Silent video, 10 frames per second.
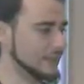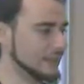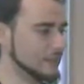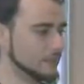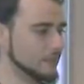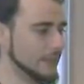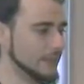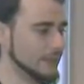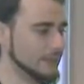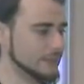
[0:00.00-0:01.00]
There are
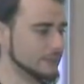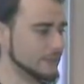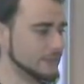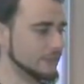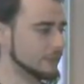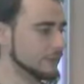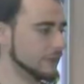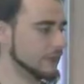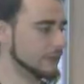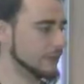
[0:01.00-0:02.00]
many other features
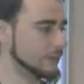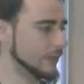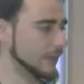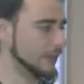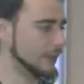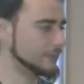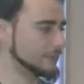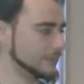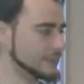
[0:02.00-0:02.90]
that, that we have.